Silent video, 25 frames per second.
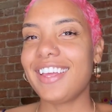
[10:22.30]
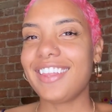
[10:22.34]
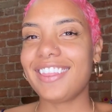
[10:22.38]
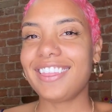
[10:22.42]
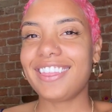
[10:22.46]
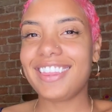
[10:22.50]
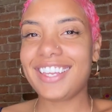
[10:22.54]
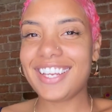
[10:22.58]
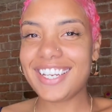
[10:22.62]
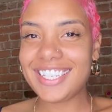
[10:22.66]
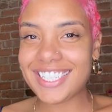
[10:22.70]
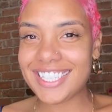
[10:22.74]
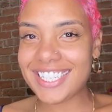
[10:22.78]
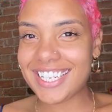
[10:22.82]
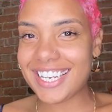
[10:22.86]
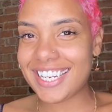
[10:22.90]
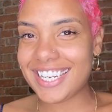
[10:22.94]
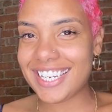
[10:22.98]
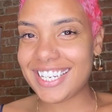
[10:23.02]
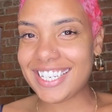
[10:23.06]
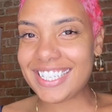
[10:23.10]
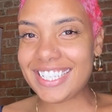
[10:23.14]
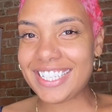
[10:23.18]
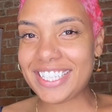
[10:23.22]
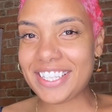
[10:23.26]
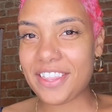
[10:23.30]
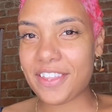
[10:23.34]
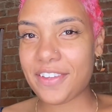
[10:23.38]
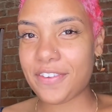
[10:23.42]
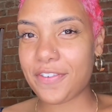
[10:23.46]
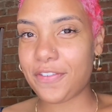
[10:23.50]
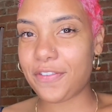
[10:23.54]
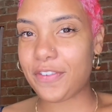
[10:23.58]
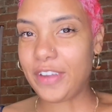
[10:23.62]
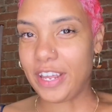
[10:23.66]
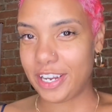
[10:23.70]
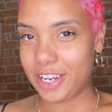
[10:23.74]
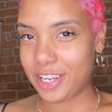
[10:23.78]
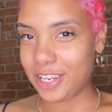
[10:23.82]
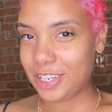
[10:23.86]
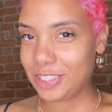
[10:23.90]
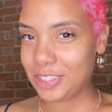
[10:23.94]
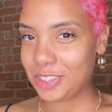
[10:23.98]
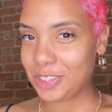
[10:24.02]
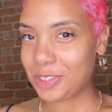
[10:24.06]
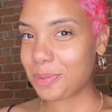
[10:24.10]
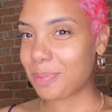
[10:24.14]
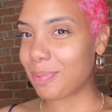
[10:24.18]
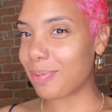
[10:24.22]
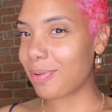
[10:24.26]
This is the
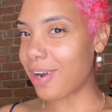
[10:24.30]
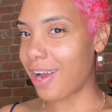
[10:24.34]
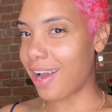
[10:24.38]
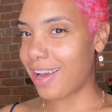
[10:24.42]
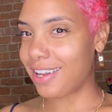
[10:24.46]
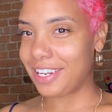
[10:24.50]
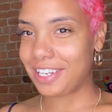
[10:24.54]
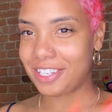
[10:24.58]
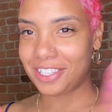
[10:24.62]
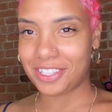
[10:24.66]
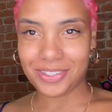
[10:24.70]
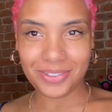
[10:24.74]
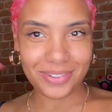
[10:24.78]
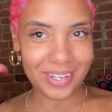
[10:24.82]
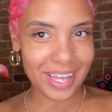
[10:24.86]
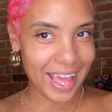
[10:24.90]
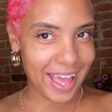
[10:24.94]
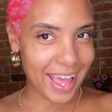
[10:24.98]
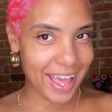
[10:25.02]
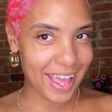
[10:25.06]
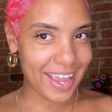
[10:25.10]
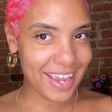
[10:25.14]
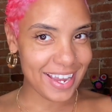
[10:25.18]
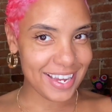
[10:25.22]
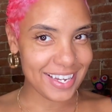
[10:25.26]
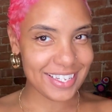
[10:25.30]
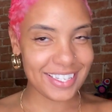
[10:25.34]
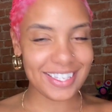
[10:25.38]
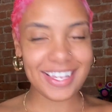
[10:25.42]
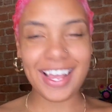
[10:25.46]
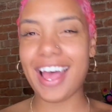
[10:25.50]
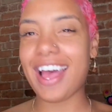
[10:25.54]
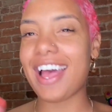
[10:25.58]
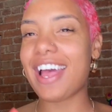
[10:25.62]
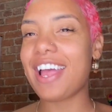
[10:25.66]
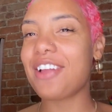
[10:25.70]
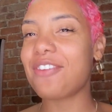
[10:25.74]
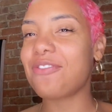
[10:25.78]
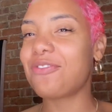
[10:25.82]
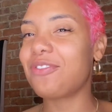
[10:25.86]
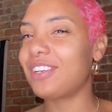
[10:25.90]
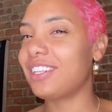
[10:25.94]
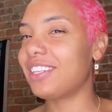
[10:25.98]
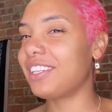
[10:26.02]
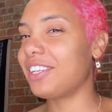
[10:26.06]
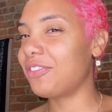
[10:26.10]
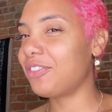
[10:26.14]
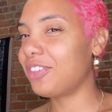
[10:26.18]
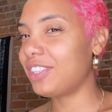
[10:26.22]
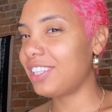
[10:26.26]
finished product, you guys. I
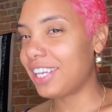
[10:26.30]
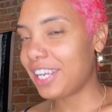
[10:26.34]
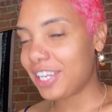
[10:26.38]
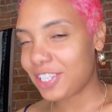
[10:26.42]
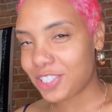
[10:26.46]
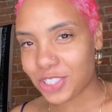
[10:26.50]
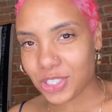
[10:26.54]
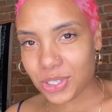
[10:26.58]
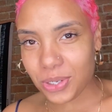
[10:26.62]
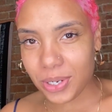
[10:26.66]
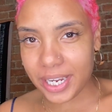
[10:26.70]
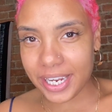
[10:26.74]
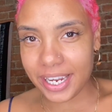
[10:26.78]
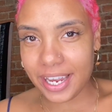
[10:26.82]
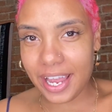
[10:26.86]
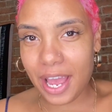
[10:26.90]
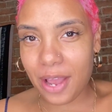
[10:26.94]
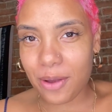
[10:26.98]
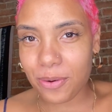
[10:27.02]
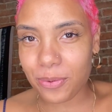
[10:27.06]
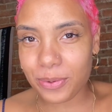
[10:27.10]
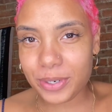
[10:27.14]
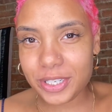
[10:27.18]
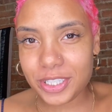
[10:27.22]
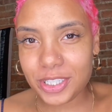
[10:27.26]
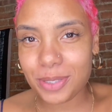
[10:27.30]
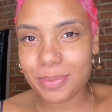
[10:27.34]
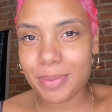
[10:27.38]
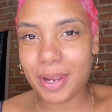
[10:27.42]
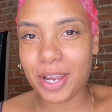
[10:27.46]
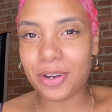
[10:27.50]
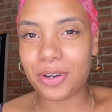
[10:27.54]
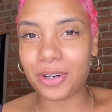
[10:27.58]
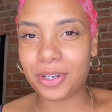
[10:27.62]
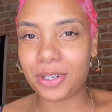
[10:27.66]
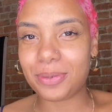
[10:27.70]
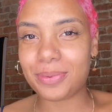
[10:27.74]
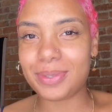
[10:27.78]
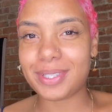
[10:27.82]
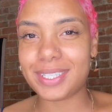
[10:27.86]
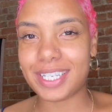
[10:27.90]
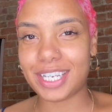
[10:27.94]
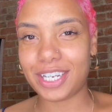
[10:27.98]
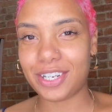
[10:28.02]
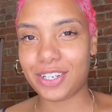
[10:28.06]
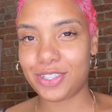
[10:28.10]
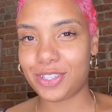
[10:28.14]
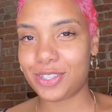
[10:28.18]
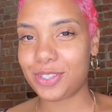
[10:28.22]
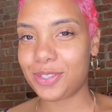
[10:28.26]
really enjoy it. I wish my girl was
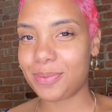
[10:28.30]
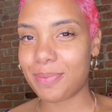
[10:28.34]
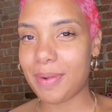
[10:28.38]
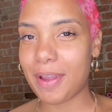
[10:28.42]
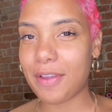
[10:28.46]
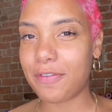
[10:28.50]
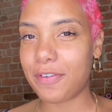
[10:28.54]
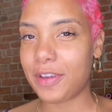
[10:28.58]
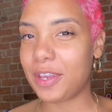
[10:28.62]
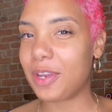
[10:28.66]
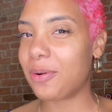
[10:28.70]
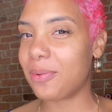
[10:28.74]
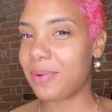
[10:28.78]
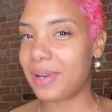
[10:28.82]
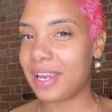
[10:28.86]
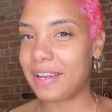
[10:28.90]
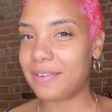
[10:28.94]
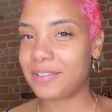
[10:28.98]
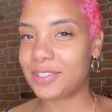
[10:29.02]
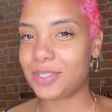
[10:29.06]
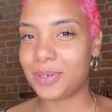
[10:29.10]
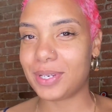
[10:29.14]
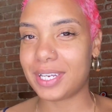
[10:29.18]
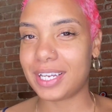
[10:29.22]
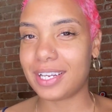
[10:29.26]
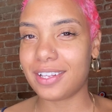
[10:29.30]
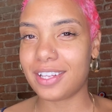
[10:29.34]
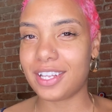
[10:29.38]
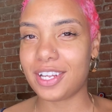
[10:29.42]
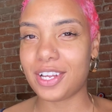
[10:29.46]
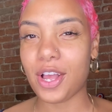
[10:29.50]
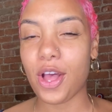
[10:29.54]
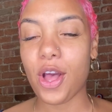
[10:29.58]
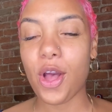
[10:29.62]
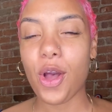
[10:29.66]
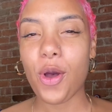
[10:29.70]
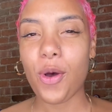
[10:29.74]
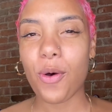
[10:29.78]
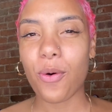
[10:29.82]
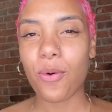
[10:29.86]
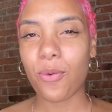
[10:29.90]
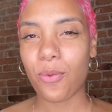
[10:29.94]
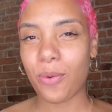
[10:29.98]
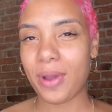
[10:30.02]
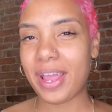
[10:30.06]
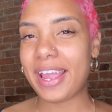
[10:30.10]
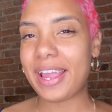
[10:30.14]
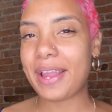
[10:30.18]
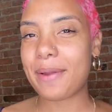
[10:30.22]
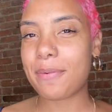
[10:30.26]
here to do my finger waves so it could look
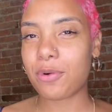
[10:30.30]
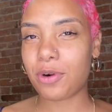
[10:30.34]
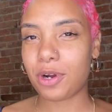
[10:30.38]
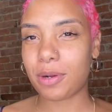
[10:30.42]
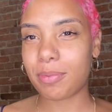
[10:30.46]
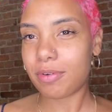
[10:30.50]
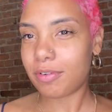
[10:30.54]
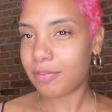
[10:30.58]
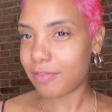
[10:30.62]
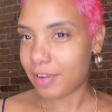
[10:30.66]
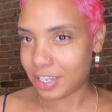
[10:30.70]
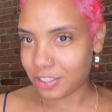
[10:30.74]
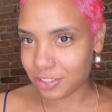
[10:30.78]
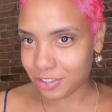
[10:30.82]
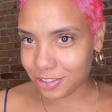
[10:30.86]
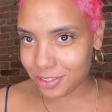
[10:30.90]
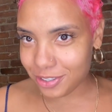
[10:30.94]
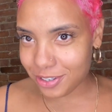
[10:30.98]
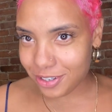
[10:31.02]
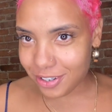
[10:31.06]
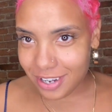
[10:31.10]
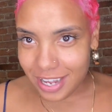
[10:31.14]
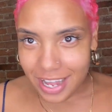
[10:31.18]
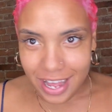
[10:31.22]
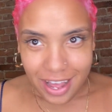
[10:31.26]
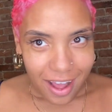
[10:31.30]
way more professional.